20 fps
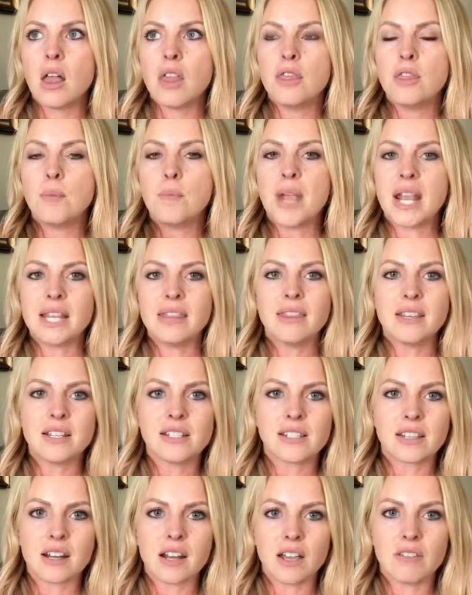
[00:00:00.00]
the main
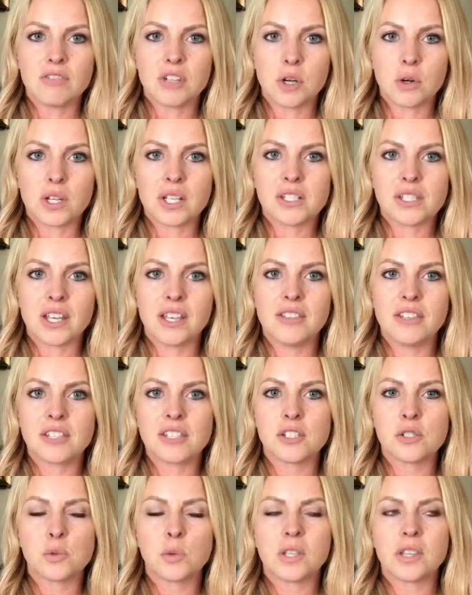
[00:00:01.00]
things that I've noticed, and
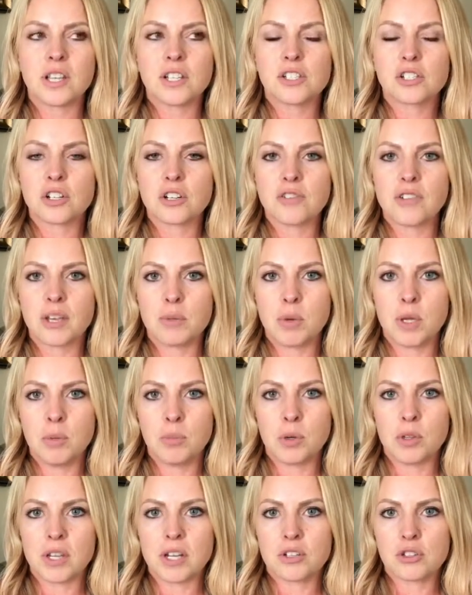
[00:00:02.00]
this is when they survey
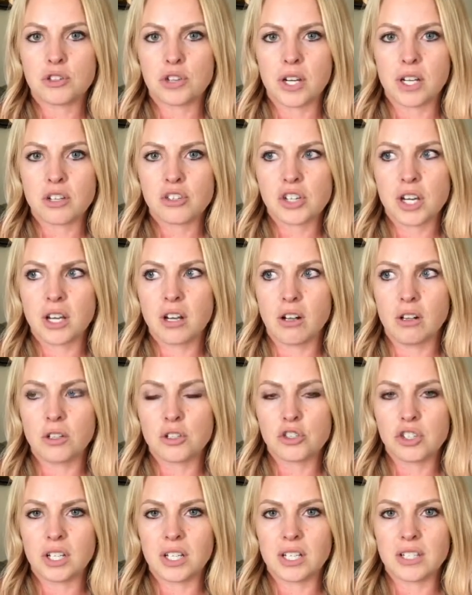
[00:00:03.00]
people that drink
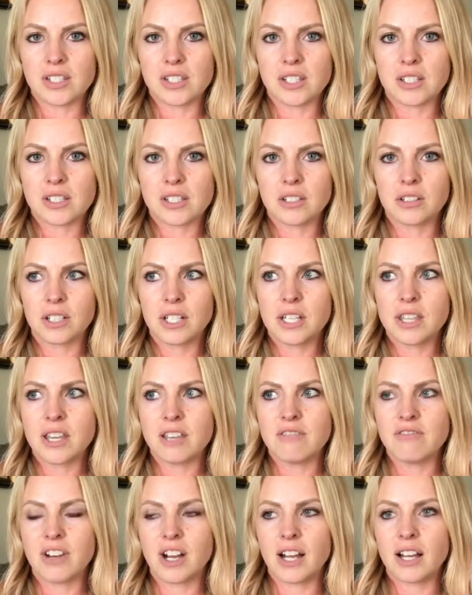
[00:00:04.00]
Shakeology consistently, they
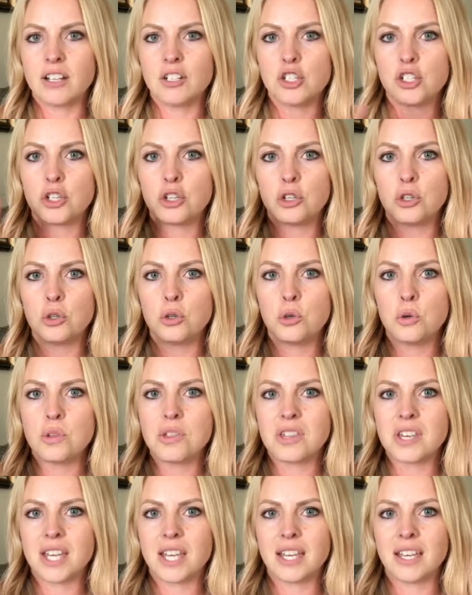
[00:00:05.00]
find 2
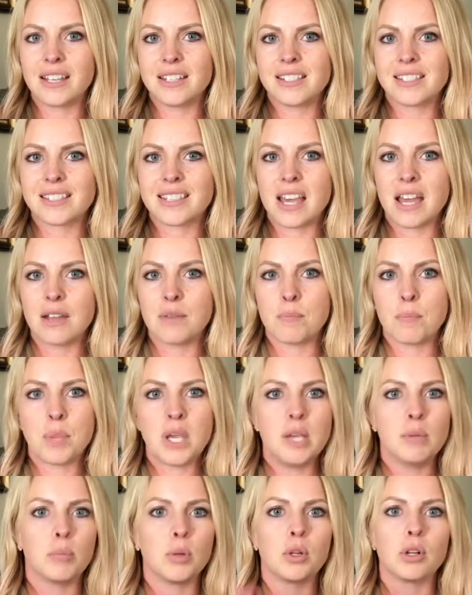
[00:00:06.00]
things that
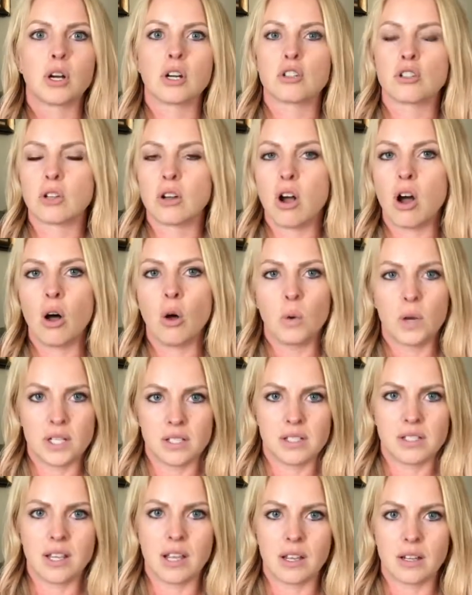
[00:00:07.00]
people are
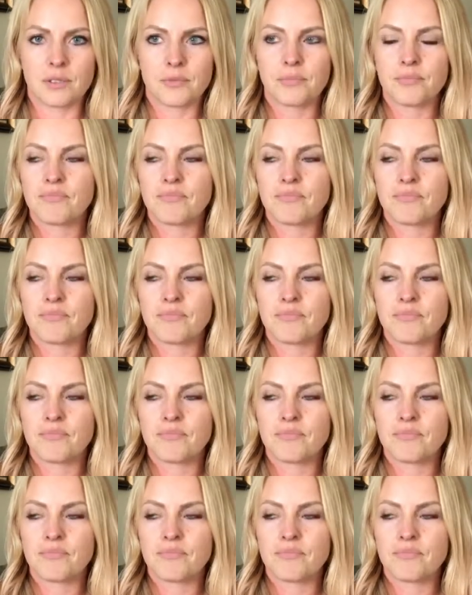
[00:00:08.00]
always saying.